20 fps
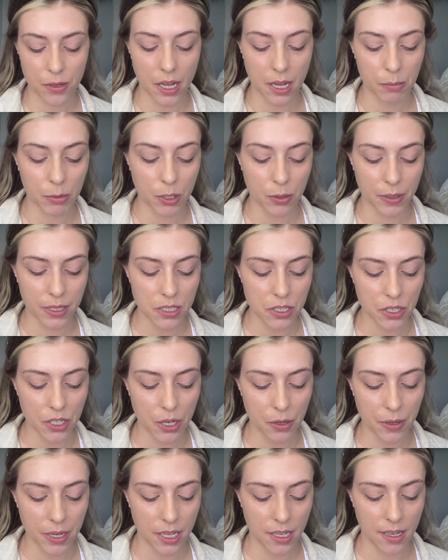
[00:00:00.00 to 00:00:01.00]
I'm going to
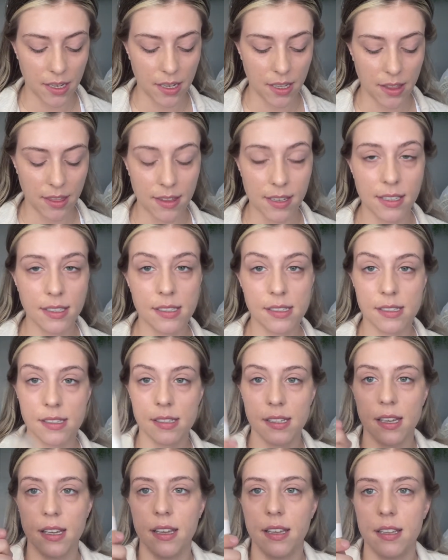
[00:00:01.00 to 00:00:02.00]
go in, this
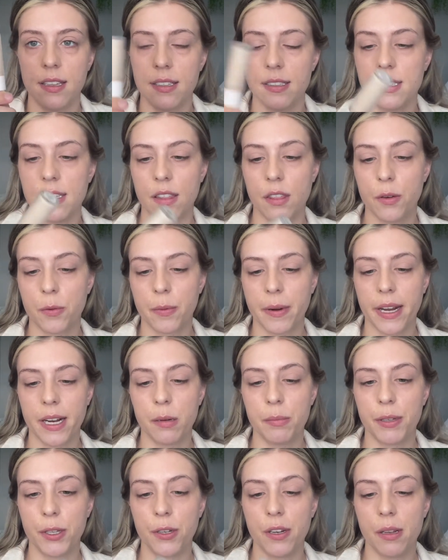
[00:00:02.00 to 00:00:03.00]
is the Rare
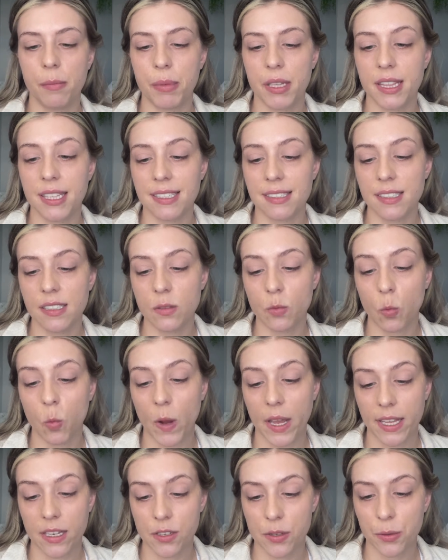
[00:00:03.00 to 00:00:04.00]
Beauty, but this is
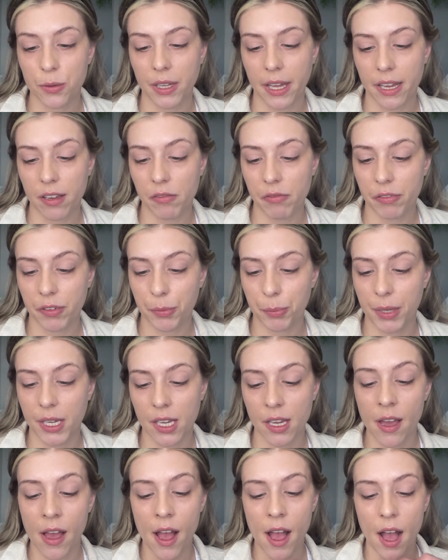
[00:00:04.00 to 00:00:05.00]
way too light for me.